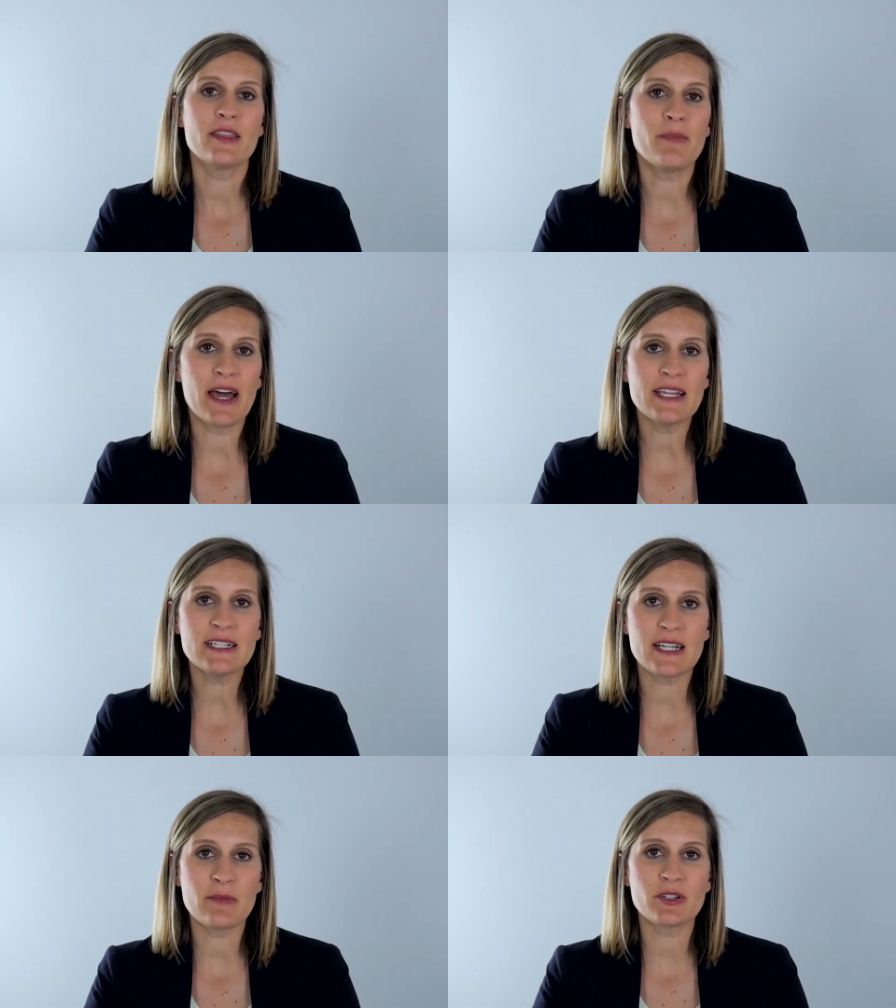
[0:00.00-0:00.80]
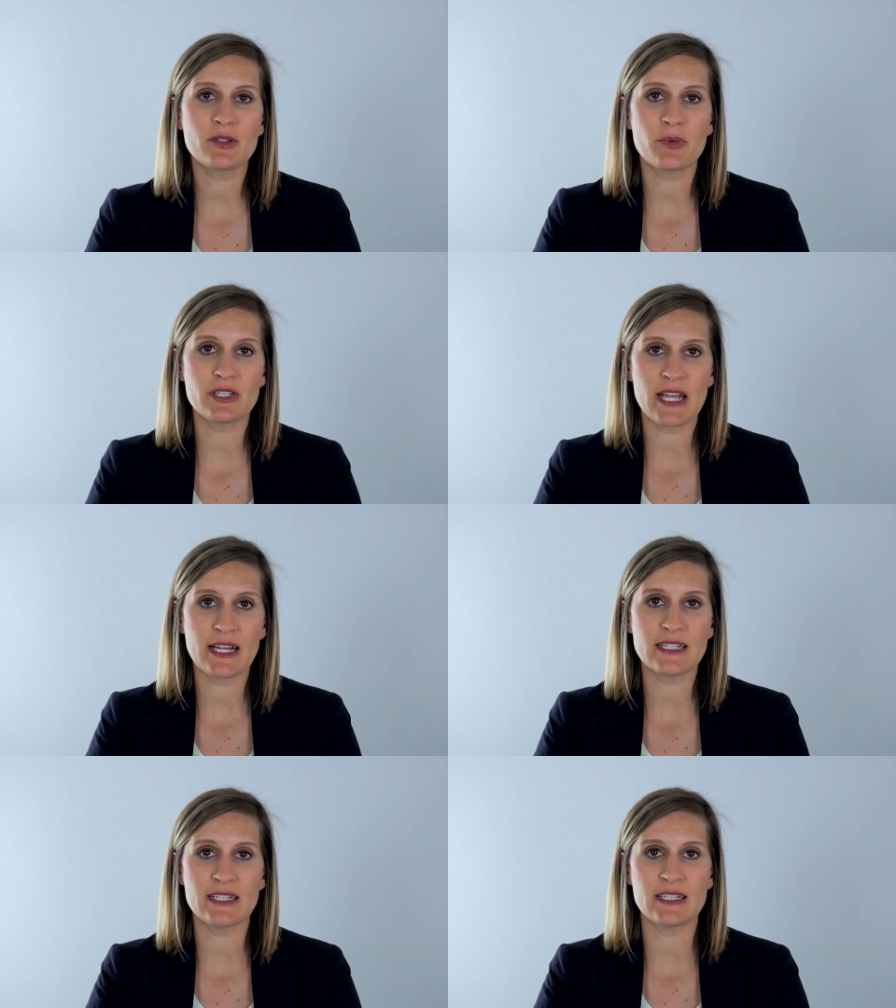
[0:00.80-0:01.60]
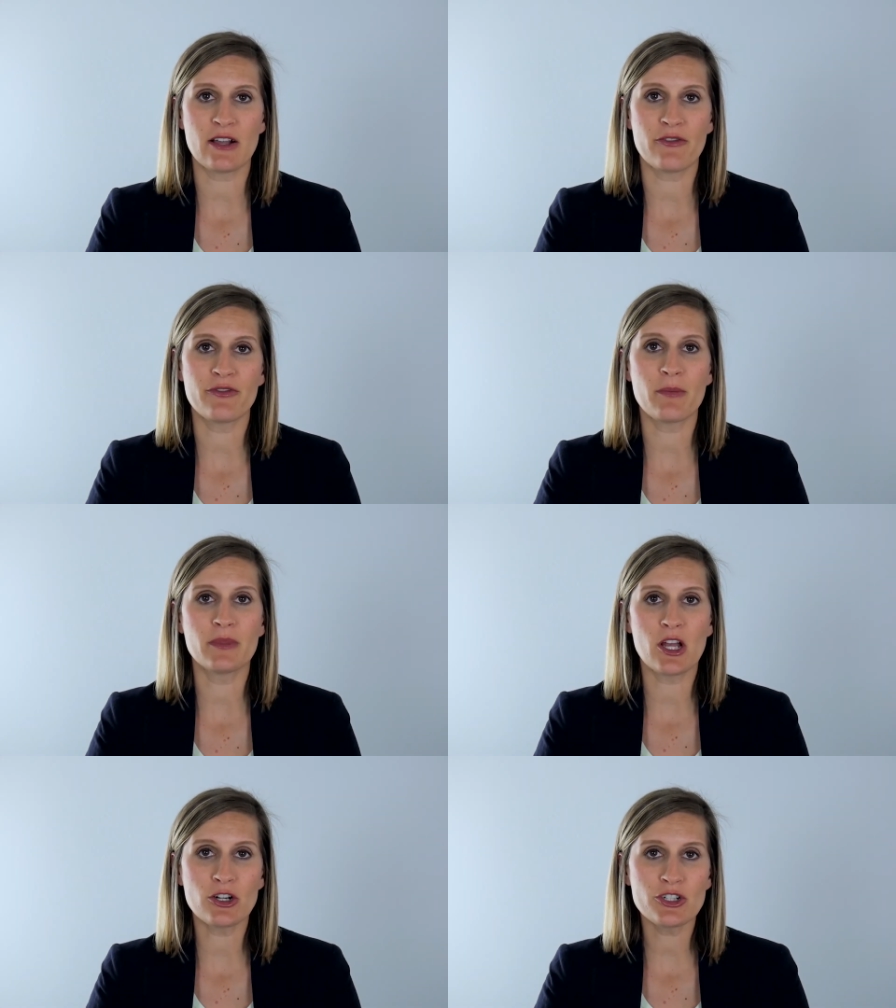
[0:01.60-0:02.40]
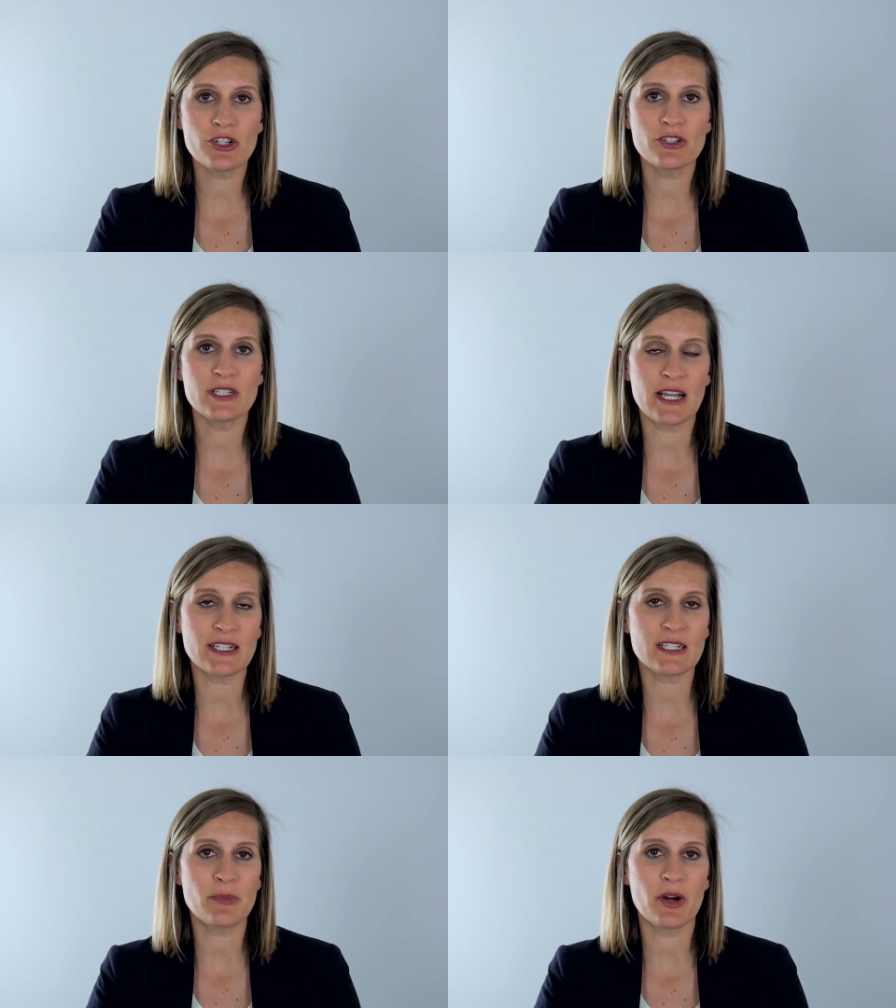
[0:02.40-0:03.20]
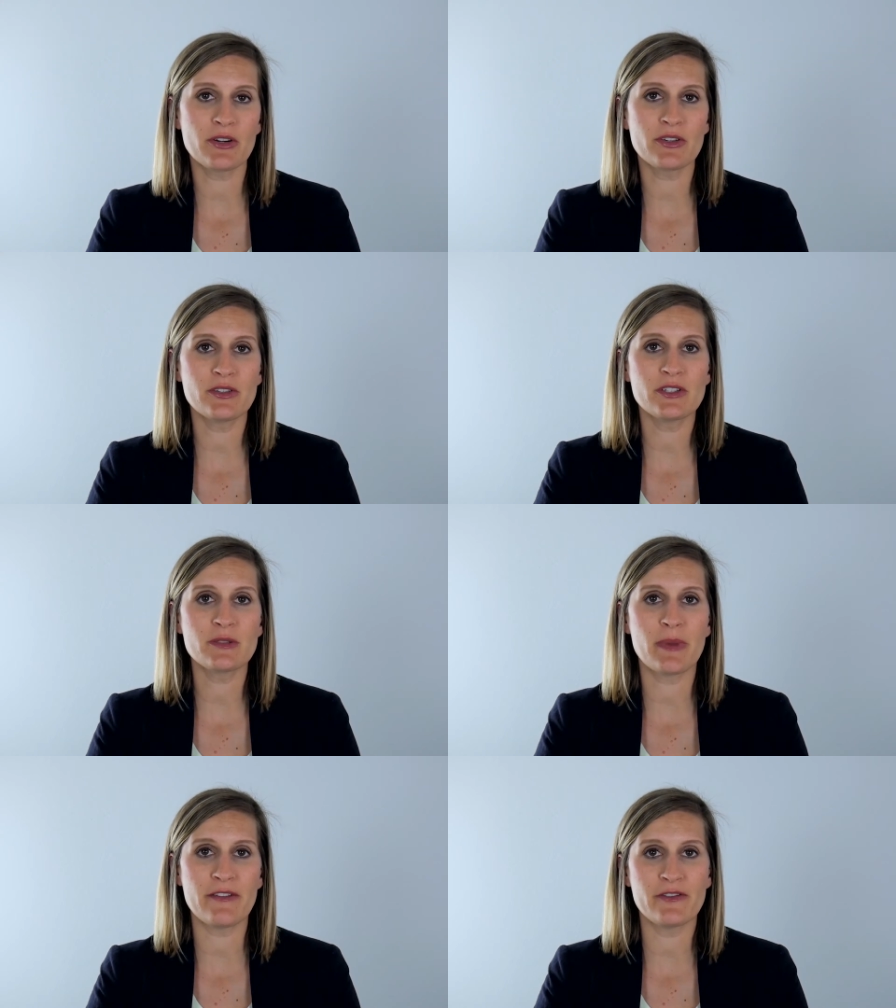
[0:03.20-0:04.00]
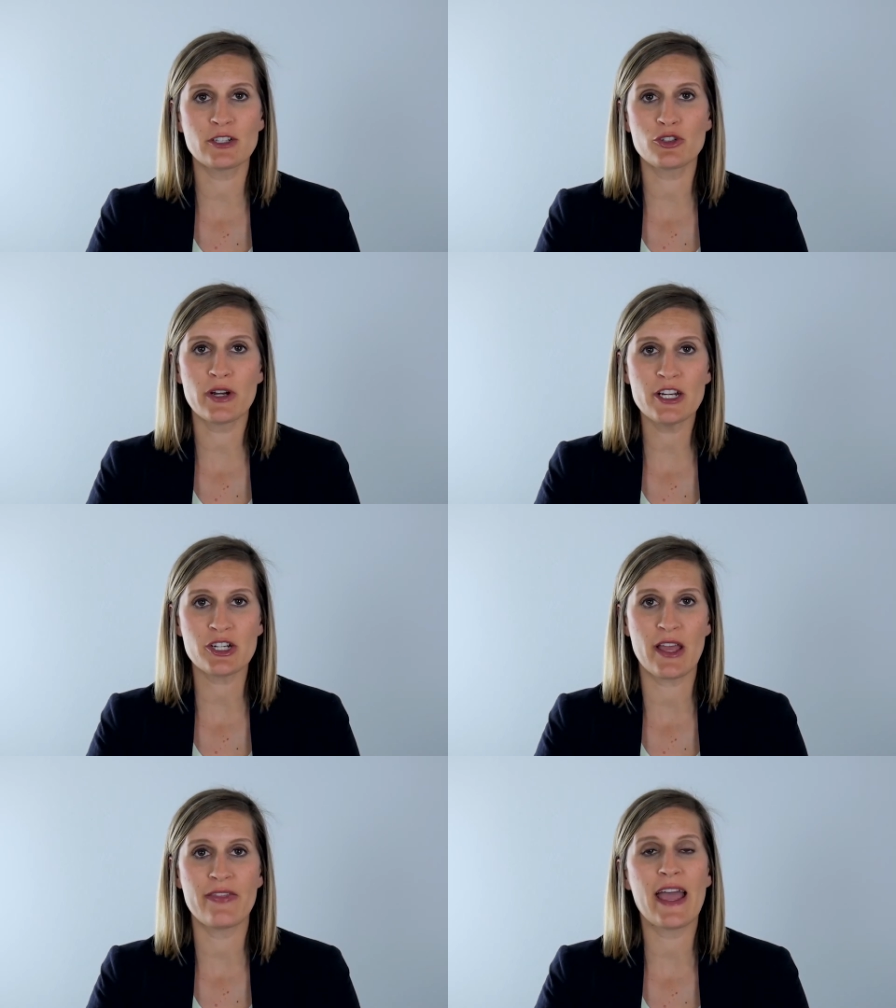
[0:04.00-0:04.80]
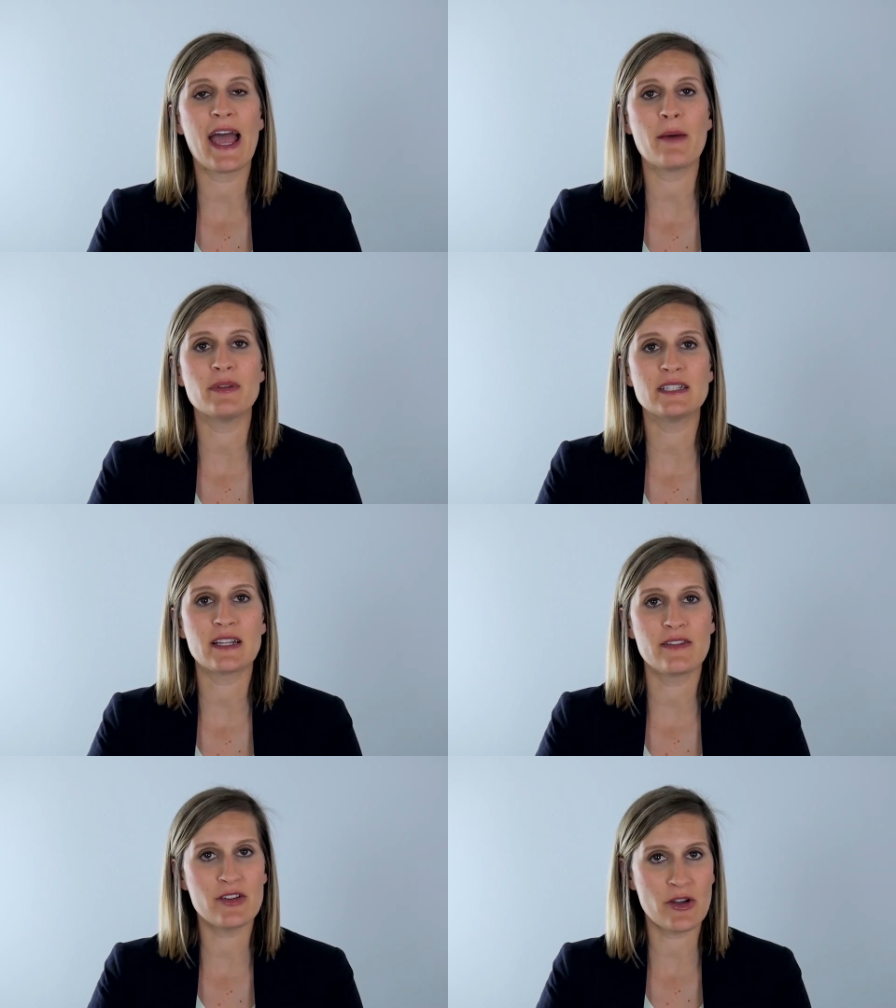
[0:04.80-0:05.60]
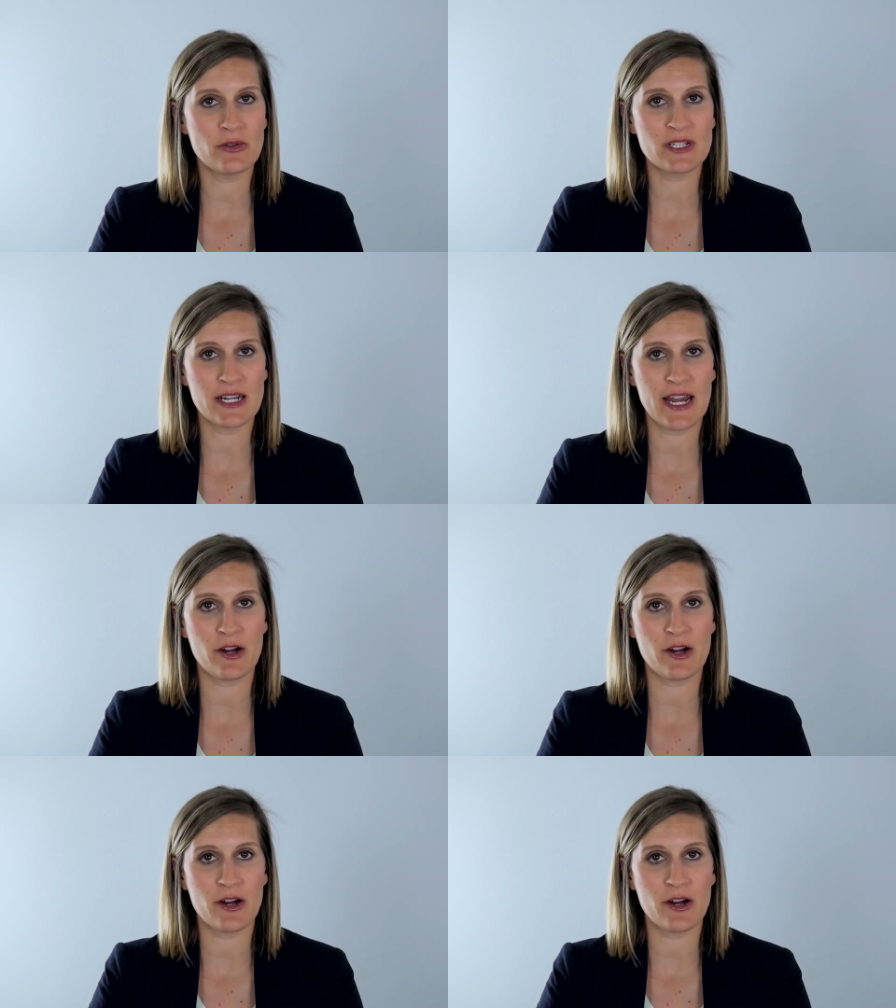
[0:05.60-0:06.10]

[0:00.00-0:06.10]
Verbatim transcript: The body is able to protect itself from larger dust particles by filtration that happens in the nose and